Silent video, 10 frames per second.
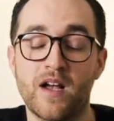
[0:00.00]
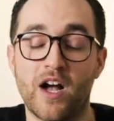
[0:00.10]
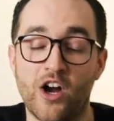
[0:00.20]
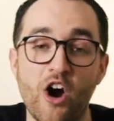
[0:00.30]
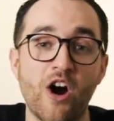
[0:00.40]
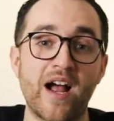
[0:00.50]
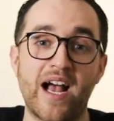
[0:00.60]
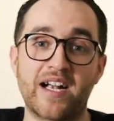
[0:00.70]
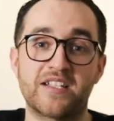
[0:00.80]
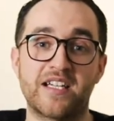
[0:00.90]
A car
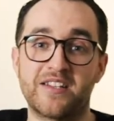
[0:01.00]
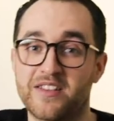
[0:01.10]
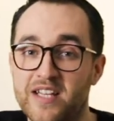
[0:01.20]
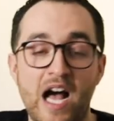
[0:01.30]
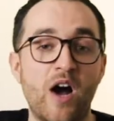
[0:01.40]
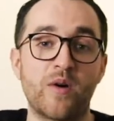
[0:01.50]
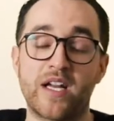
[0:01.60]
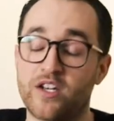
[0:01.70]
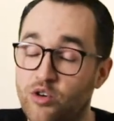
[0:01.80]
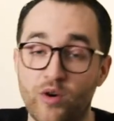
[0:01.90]
accident, loud
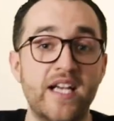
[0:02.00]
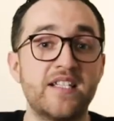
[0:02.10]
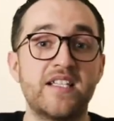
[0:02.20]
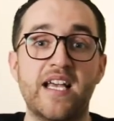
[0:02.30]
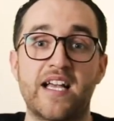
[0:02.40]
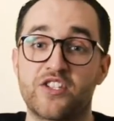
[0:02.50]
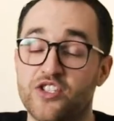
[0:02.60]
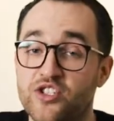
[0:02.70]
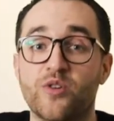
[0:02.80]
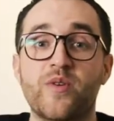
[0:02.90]
and crazy and
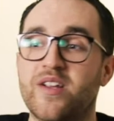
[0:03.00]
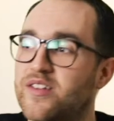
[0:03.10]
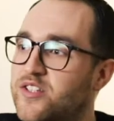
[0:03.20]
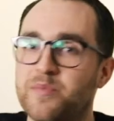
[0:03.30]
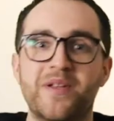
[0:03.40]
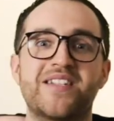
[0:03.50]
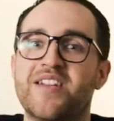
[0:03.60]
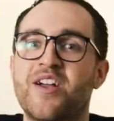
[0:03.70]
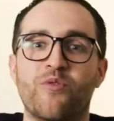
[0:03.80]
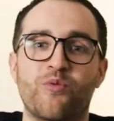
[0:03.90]
surreal, it took place
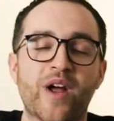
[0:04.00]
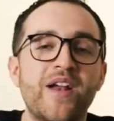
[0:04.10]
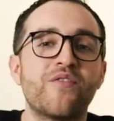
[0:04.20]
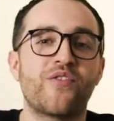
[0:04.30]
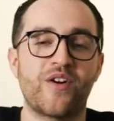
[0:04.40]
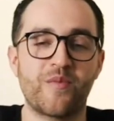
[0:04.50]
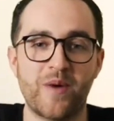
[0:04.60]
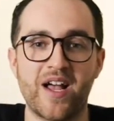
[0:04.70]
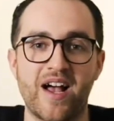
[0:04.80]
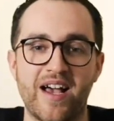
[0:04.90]
right in front of
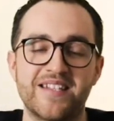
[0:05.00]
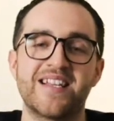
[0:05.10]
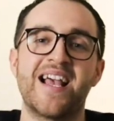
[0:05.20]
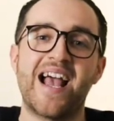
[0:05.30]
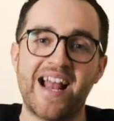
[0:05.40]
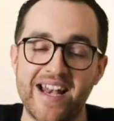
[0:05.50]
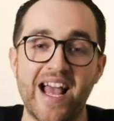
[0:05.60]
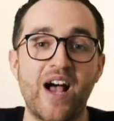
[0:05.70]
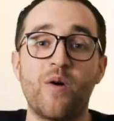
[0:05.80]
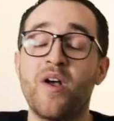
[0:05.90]
my eyes, and
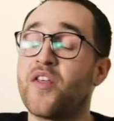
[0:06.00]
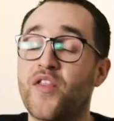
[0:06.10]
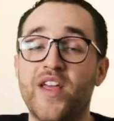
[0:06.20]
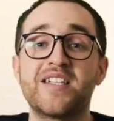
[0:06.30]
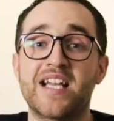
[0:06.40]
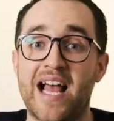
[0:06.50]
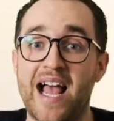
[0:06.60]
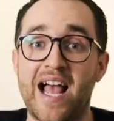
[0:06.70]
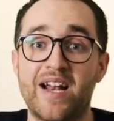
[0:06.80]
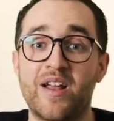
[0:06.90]
now things that
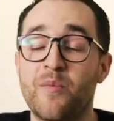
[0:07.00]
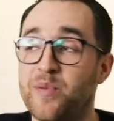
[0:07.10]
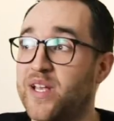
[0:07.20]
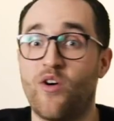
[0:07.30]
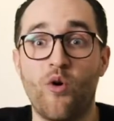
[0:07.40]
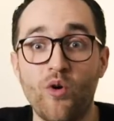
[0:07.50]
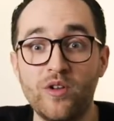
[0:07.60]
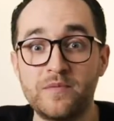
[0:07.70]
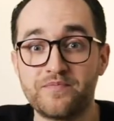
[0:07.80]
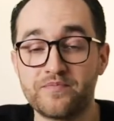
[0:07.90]
had been
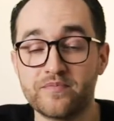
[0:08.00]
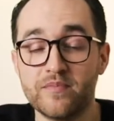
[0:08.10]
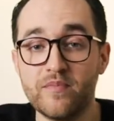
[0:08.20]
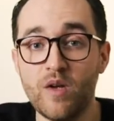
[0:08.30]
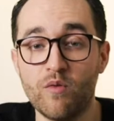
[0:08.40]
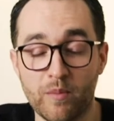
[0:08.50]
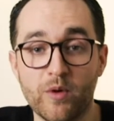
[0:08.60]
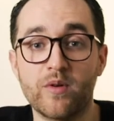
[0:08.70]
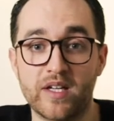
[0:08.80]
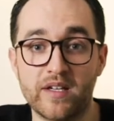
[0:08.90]
whole were
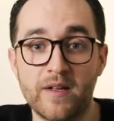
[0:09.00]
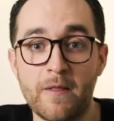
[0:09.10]
broken.